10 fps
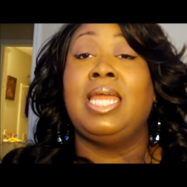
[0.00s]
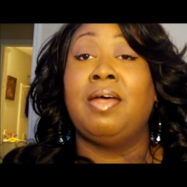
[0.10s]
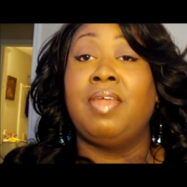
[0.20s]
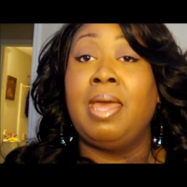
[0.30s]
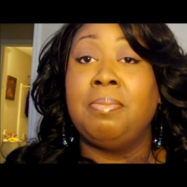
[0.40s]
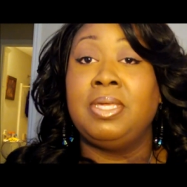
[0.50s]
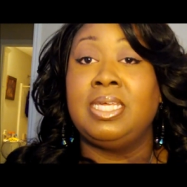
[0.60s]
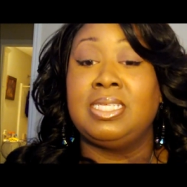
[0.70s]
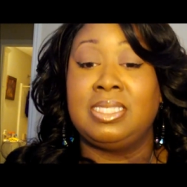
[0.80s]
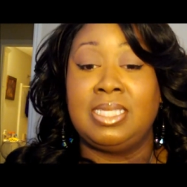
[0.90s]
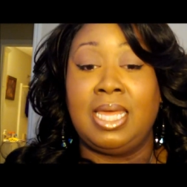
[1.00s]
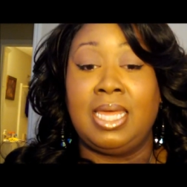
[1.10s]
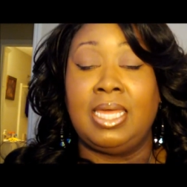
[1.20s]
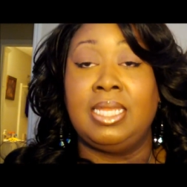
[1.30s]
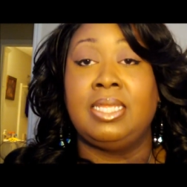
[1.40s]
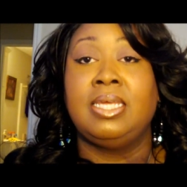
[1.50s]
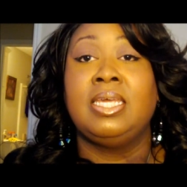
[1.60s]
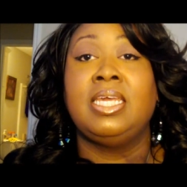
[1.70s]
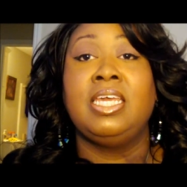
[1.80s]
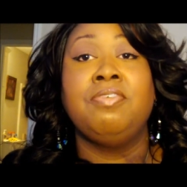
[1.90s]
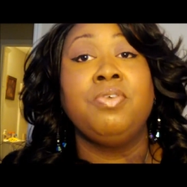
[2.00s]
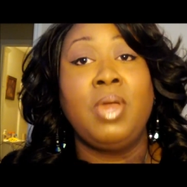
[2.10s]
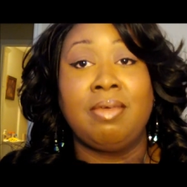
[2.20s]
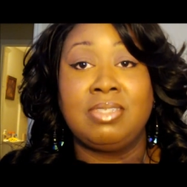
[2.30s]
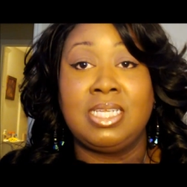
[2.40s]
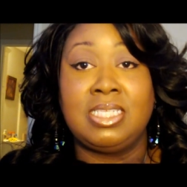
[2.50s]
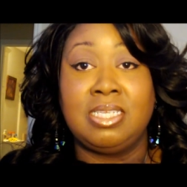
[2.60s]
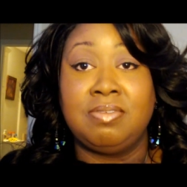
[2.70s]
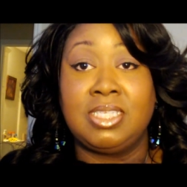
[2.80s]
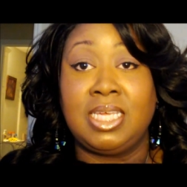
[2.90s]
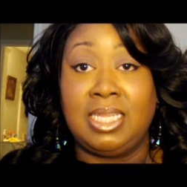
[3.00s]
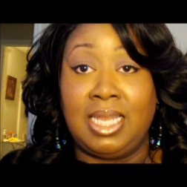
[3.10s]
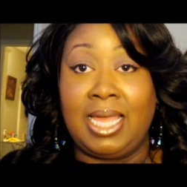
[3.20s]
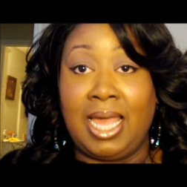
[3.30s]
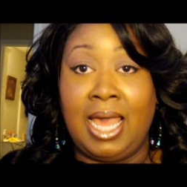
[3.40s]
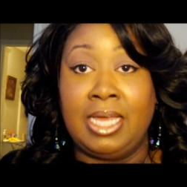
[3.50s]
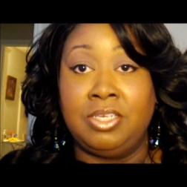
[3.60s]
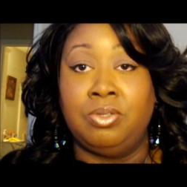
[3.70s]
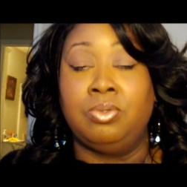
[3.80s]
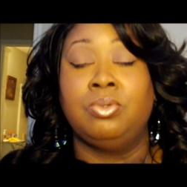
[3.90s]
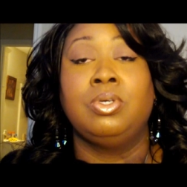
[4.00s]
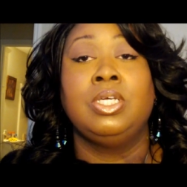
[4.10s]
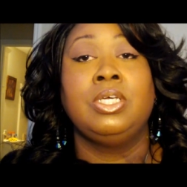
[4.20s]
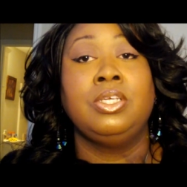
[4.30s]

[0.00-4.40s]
Now, that being said, if you have sensitive skin like I do,